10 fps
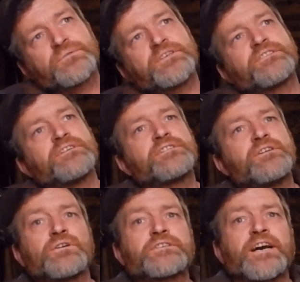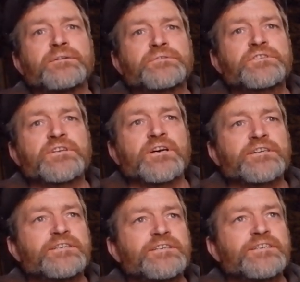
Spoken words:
all this lockdown started,